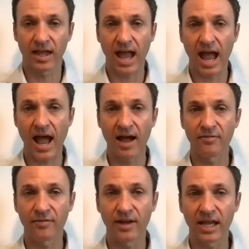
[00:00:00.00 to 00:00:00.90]

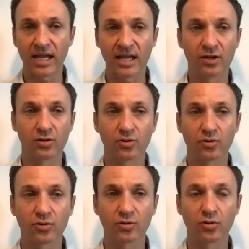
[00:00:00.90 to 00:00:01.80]
have a
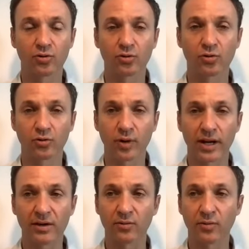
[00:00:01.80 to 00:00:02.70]

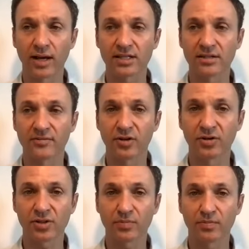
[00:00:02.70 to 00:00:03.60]
great rest of your
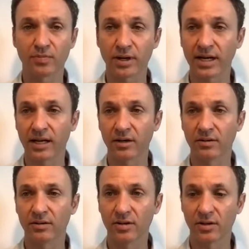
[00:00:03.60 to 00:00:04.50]
spring
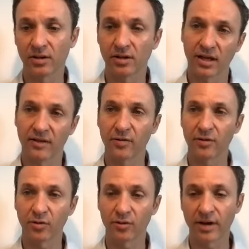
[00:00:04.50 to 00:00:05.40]
if you're
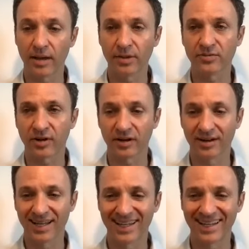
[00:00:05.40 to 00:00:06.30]
in the Northern Hemisphere.
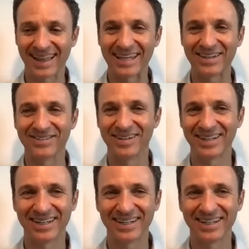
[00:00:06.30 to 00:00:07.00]
Thank you.